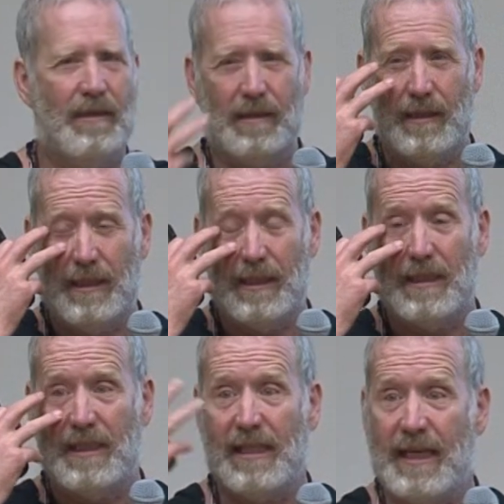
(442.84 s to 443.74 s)
to just
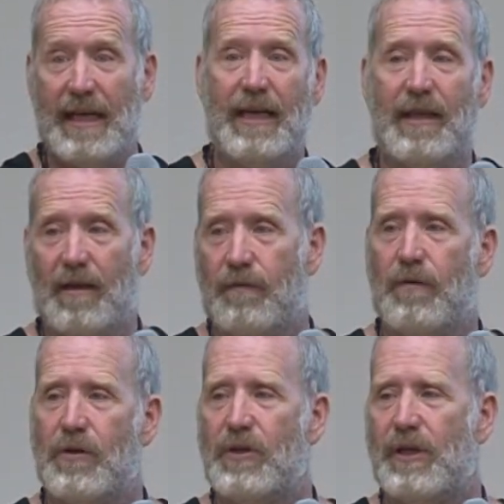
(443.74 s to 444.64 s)
see in the
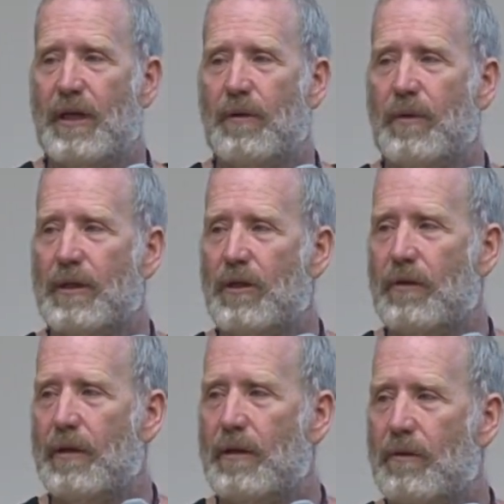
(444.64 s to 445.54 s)
first year what's
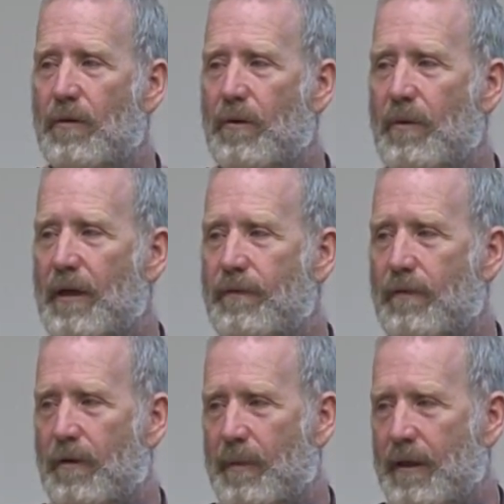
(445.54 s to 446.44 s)
going to grow well
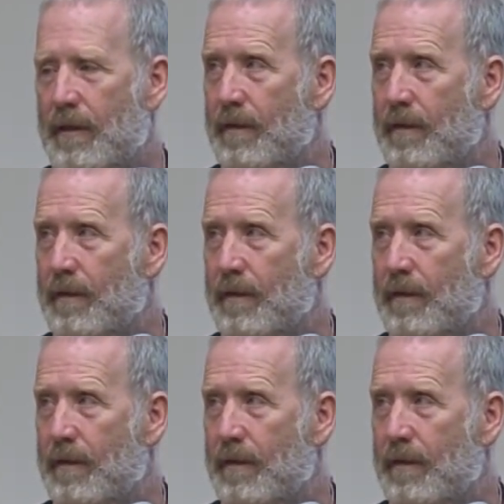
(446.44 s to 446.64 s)
for me.